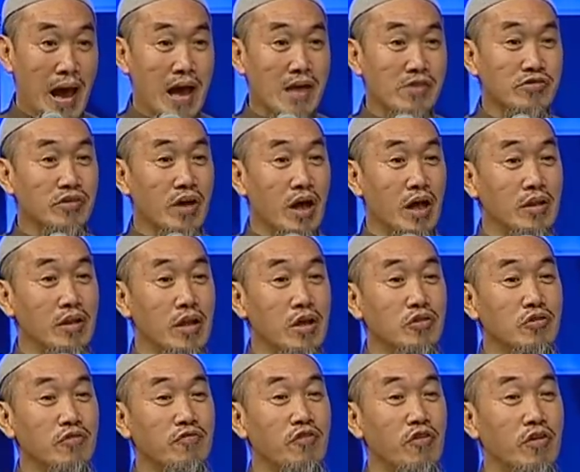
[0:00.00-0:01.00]
Ask
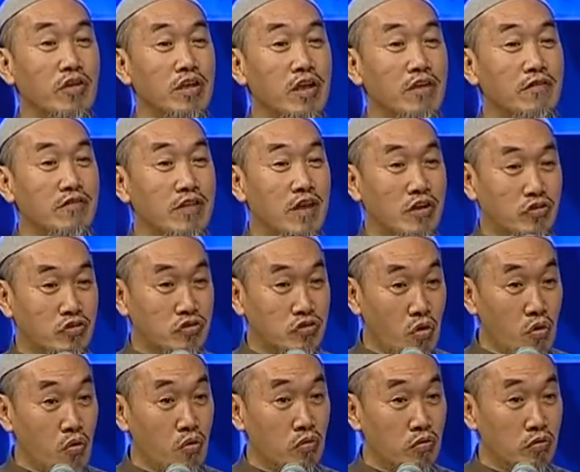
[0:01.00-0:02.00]
Allah to forgive their
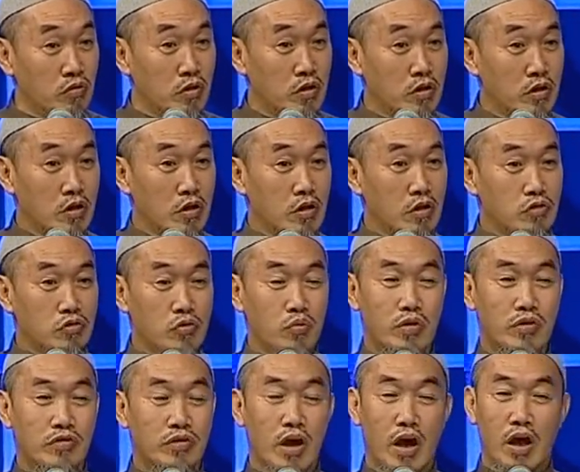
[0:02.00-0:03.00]
soul.
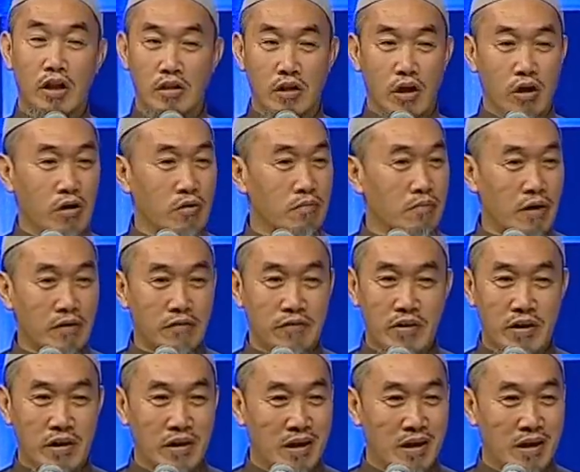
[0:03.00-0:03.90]
So we say, Allahumma